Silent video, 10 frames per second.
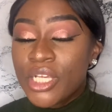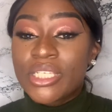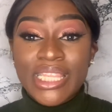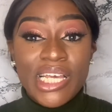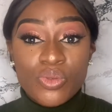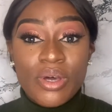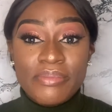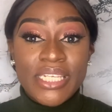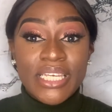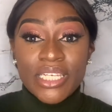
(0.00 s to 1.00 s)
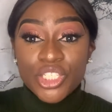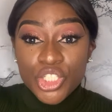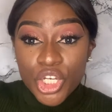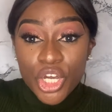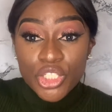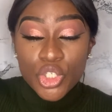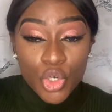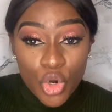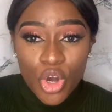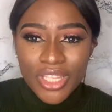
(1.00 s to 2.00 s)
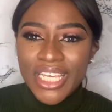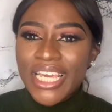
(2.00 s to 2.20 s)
So that's why I'm saying church, God.